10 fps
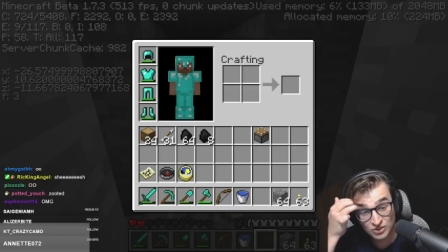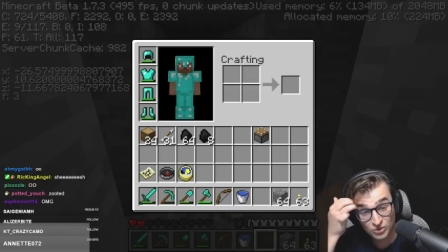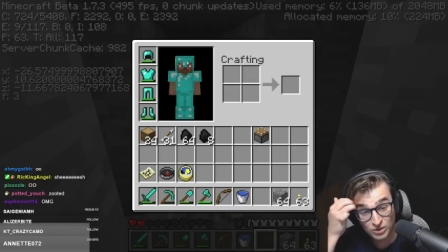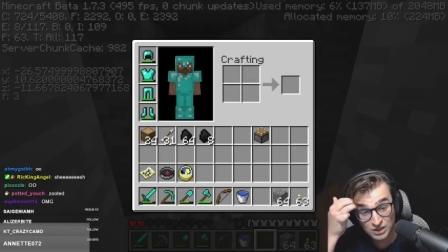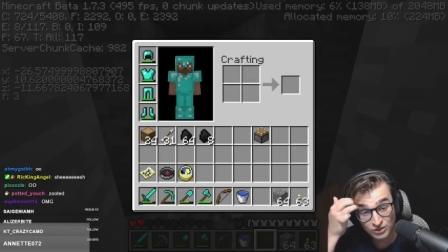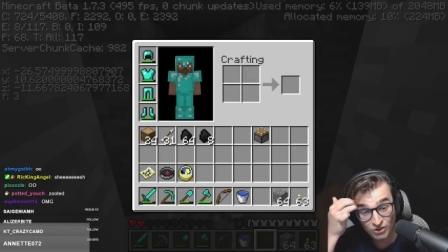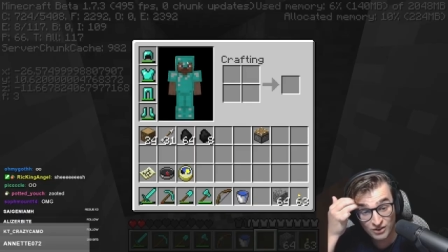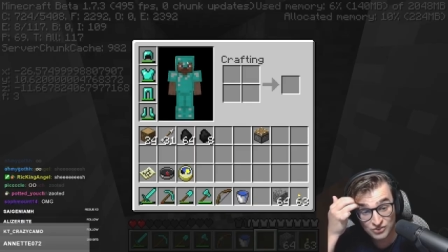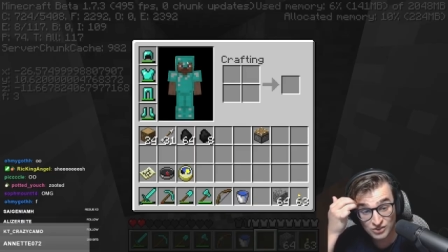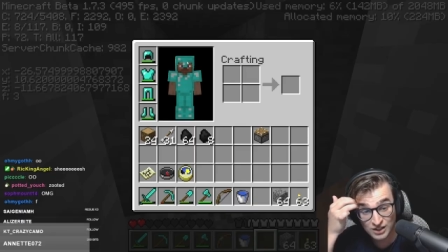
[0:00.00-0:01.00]
The best way to
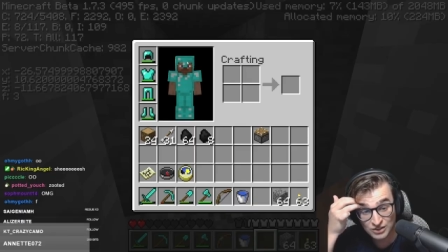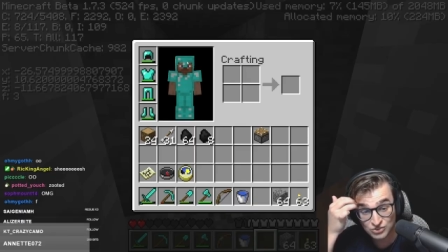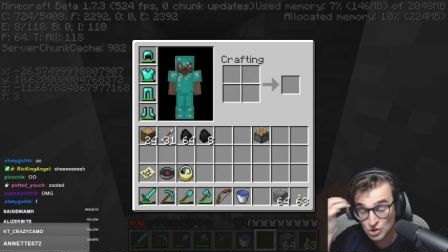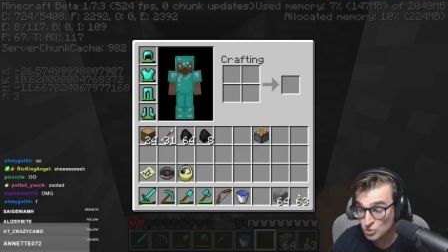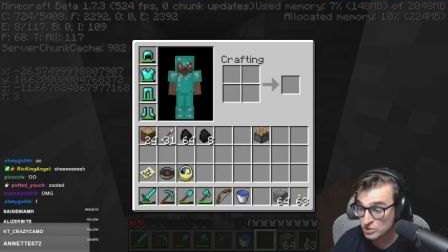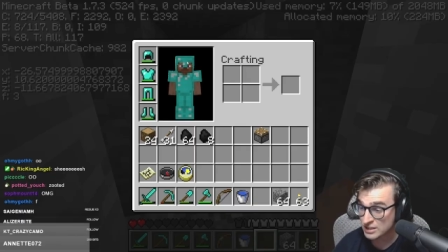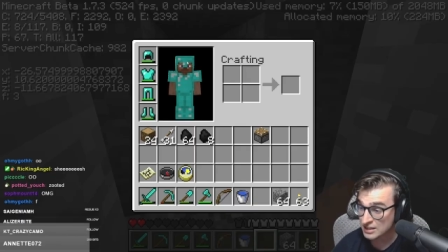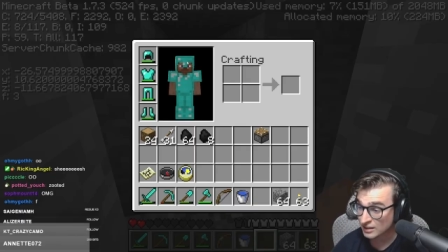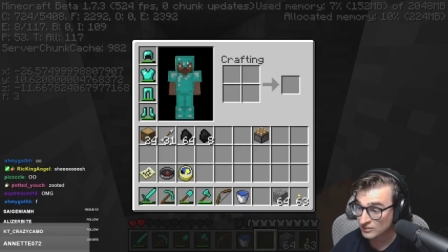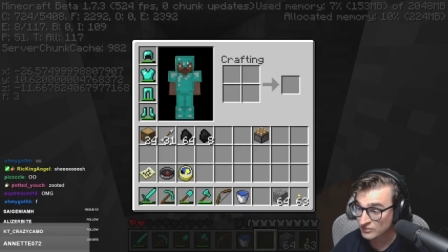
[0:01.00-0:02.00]
ensure that slimes
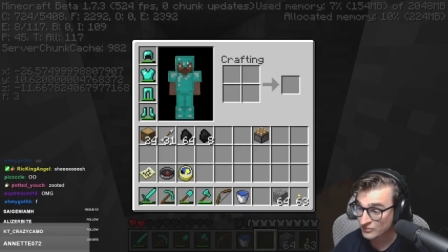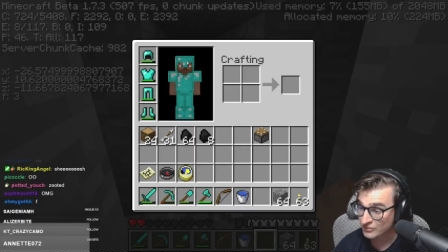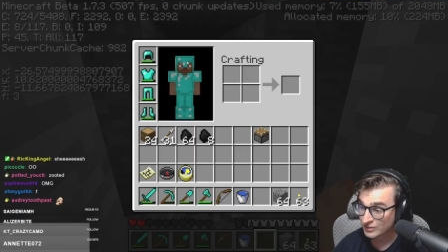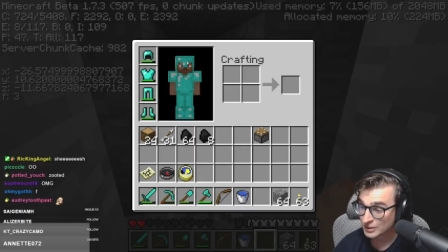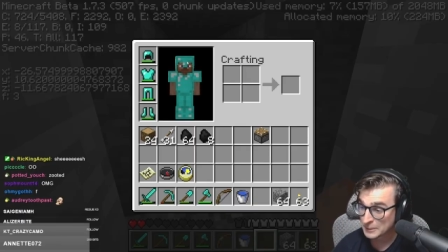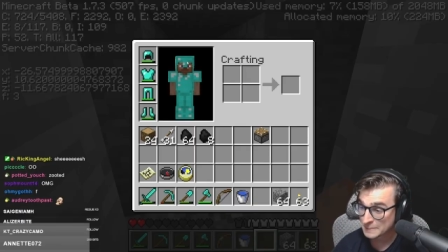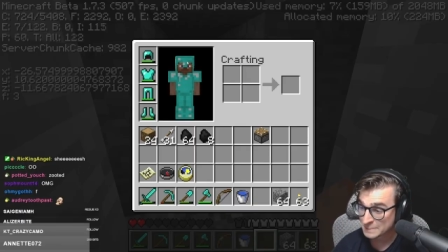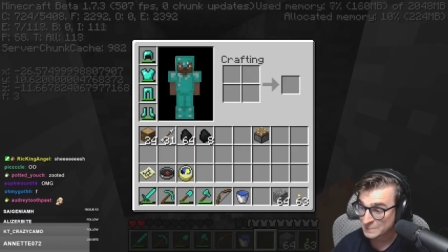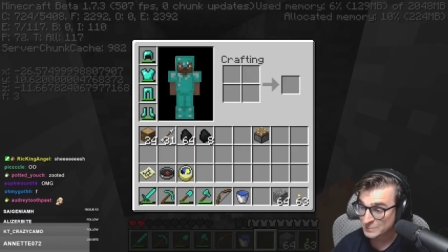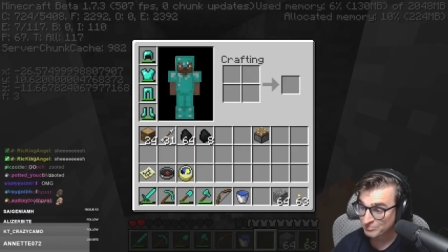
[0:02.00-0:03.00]
spawn where we
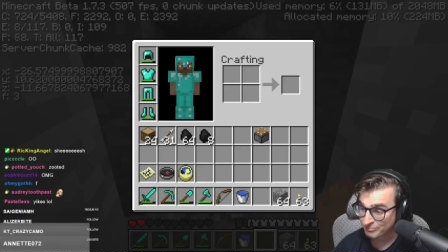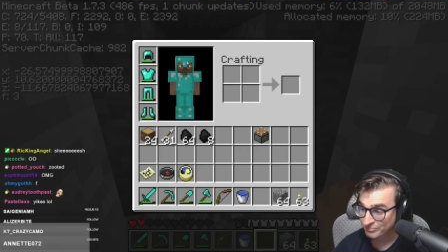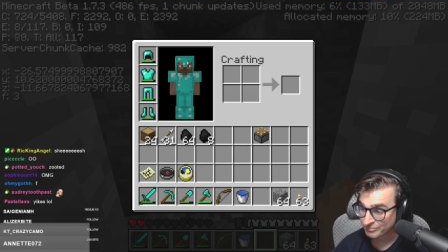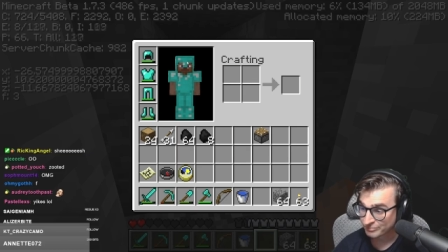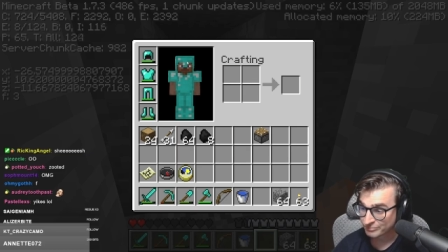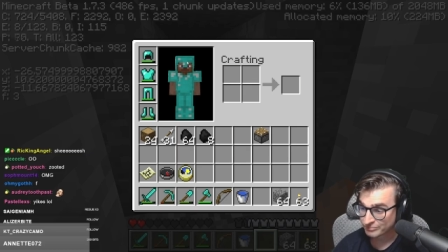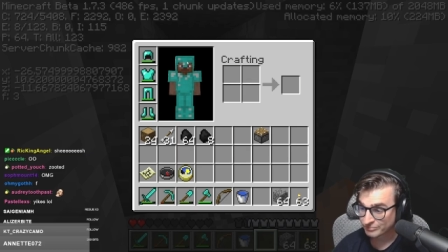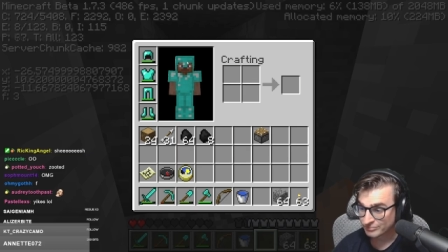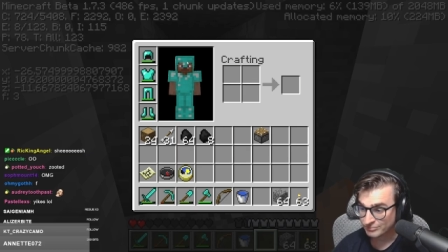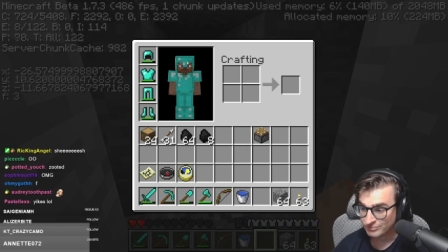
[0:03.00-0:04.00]
want them is to make sure
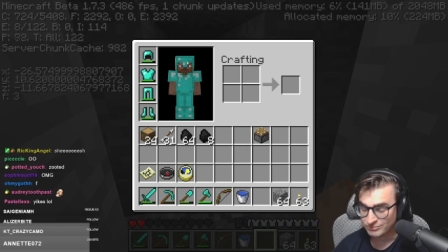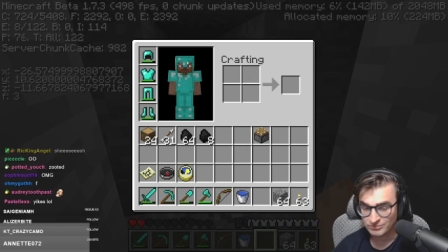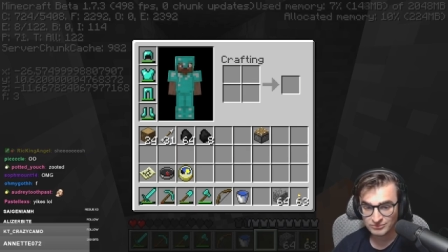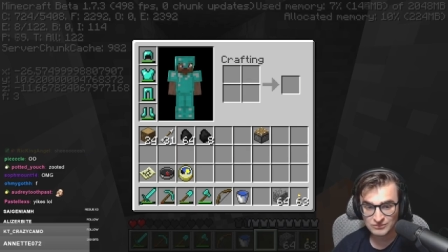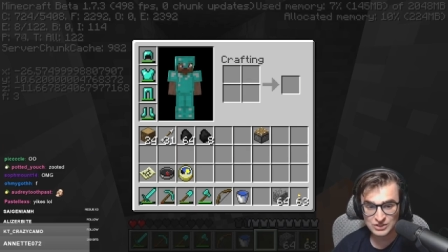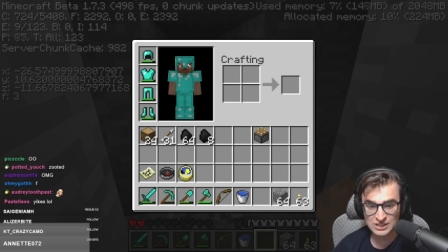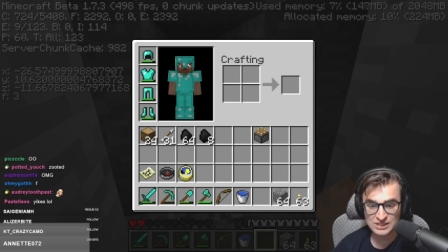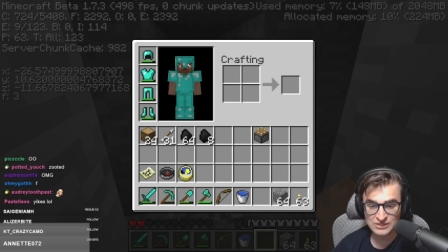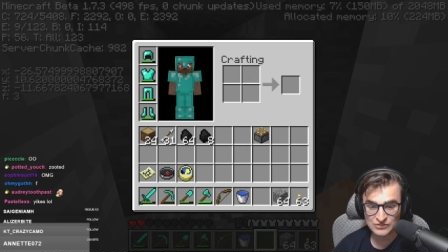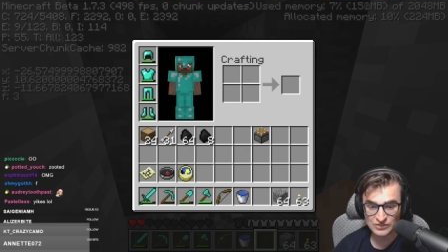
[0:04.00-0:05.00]
that other mobs do not